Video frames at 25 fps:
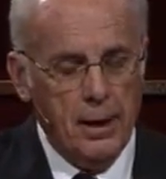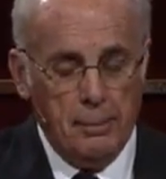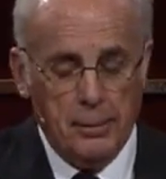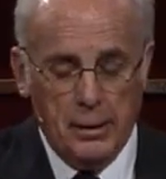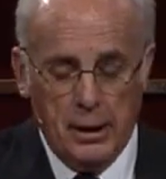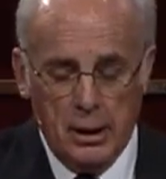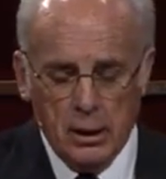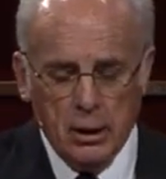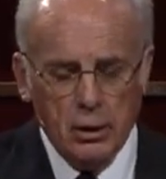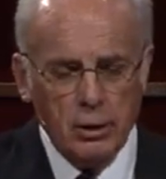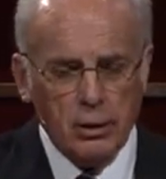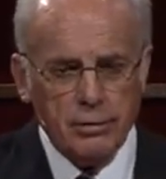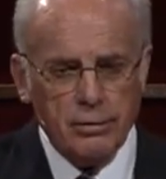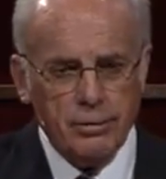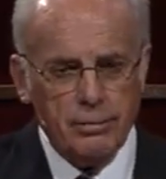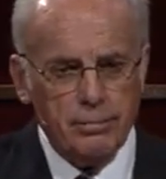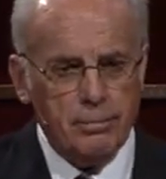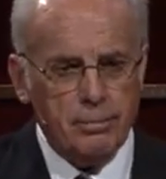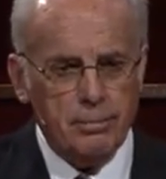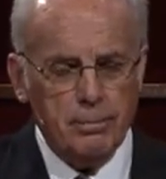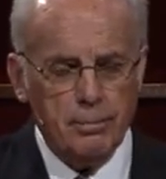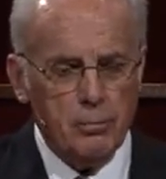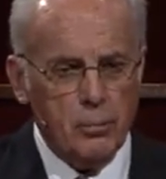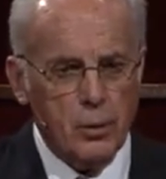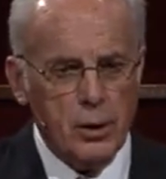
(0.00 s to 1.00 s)
I mean, he could have
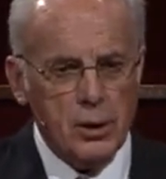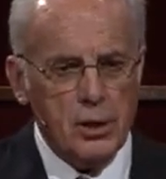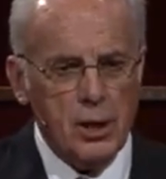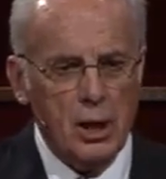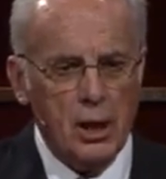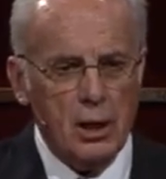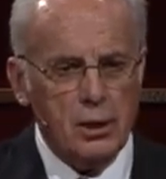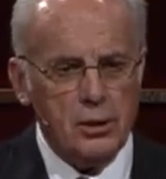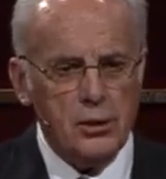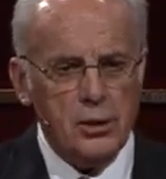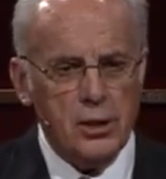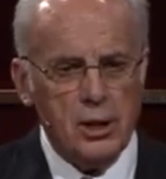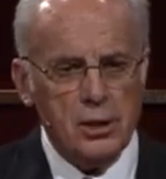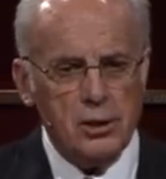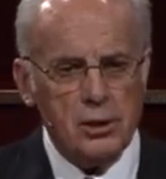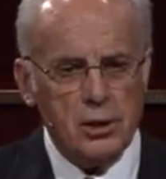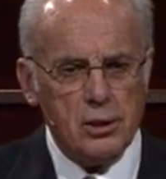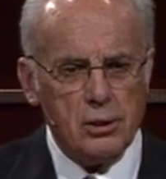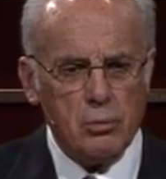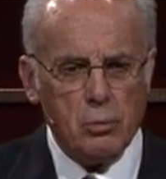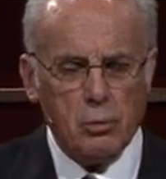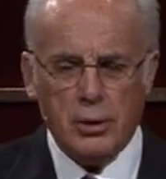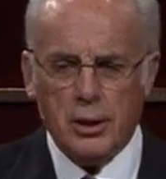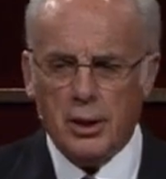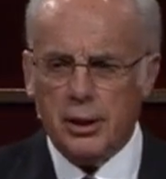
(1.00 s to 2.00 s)
resented
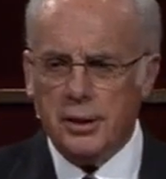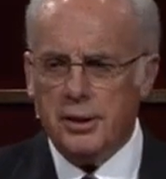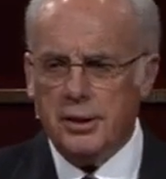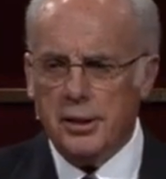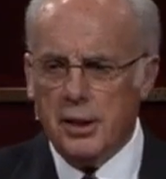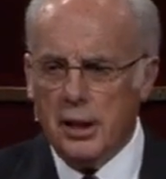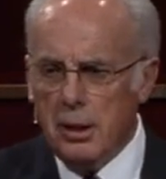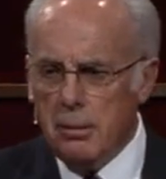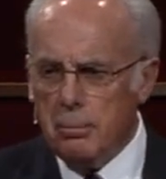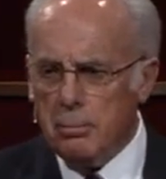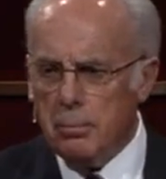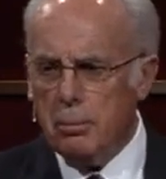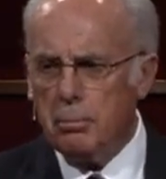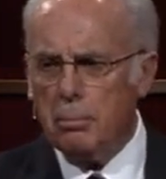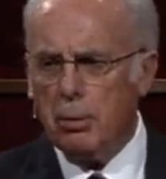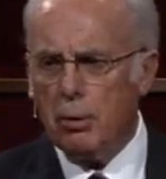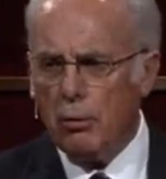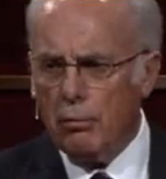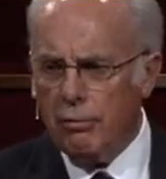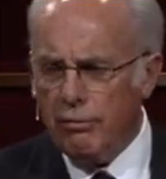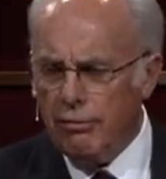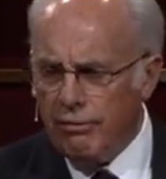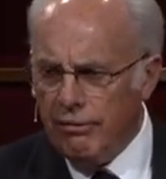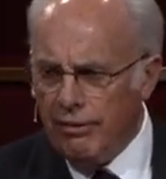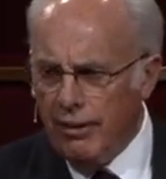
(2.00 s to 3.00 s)
Jesus with a deep,
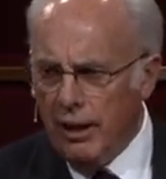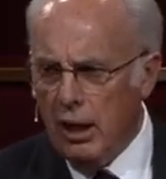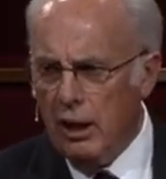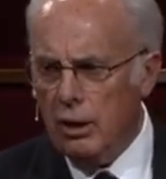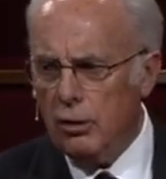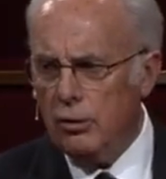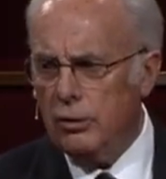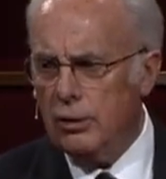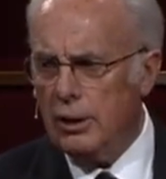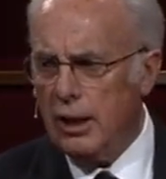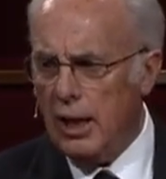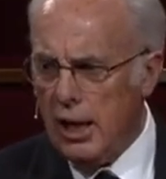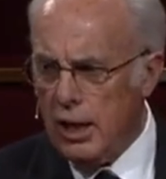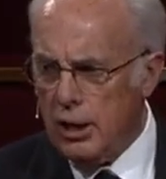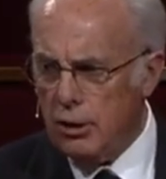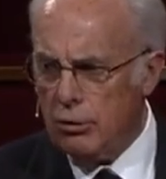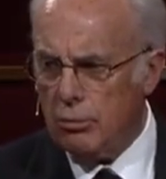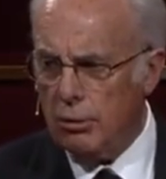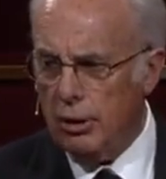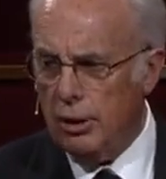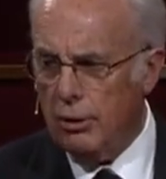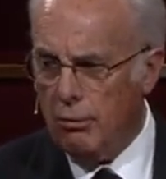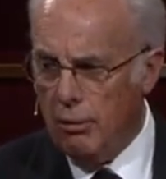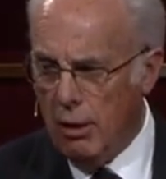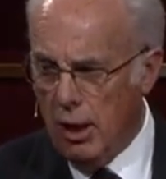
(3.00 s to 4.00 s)
profound
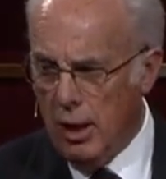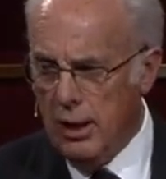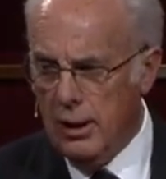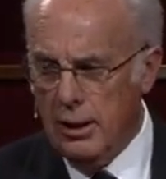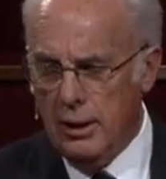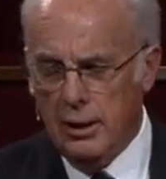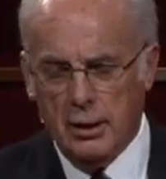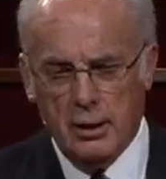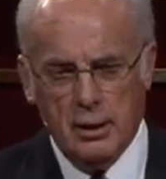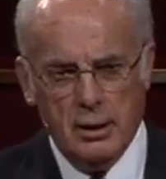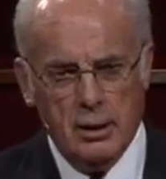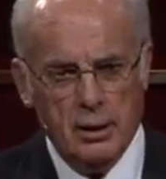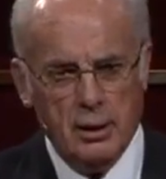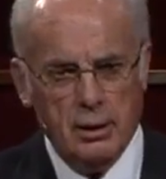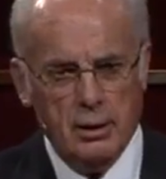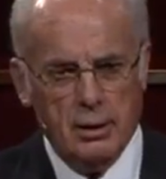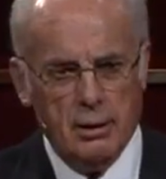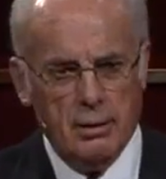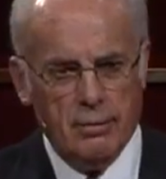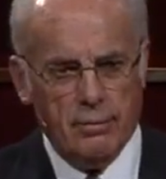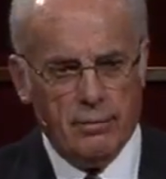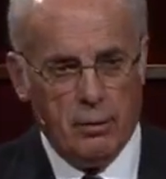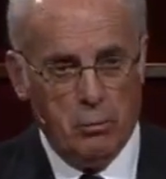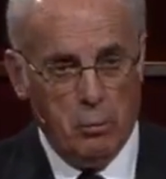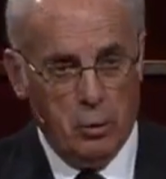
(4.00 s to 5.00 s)
hatred, right?
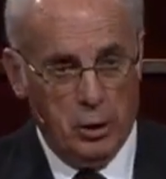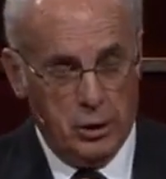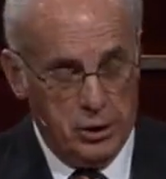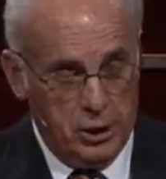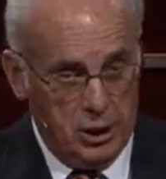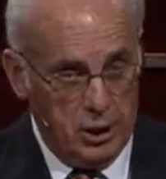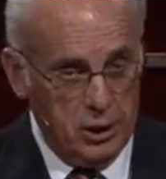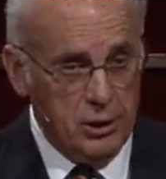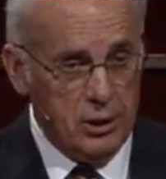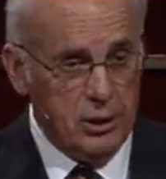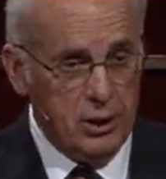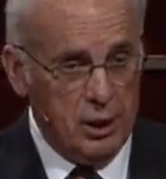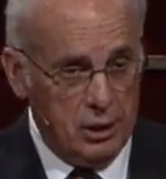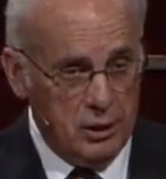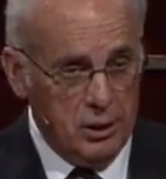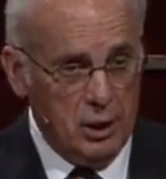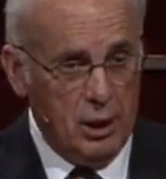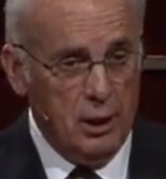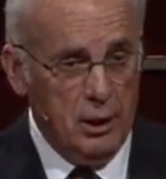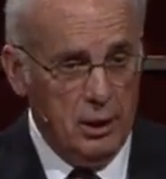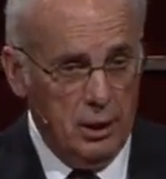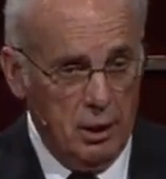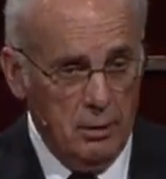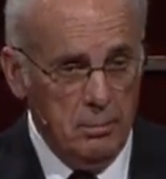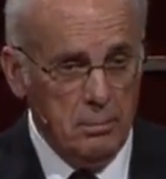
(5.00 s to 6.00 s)
From what Jesus had
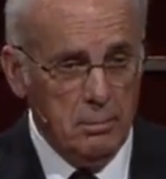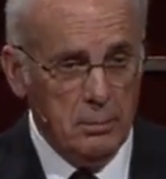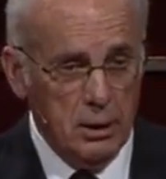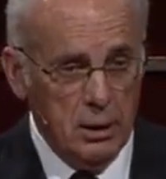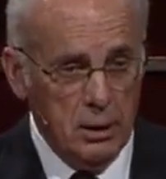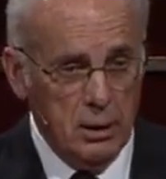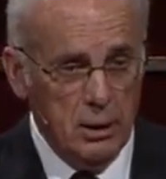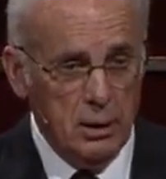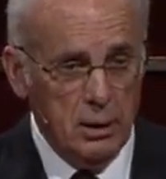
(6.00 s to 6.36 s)
said to him.